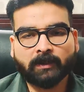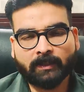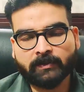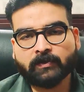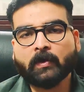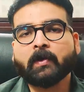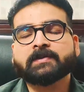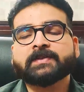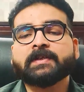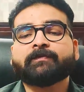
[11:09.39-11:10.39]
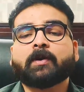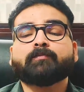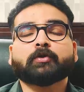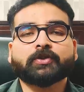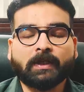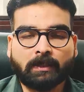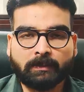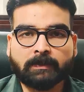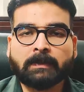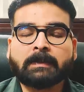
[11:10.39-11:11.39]
that is all seen from
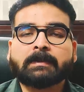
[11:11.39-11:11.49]
Putrakarak.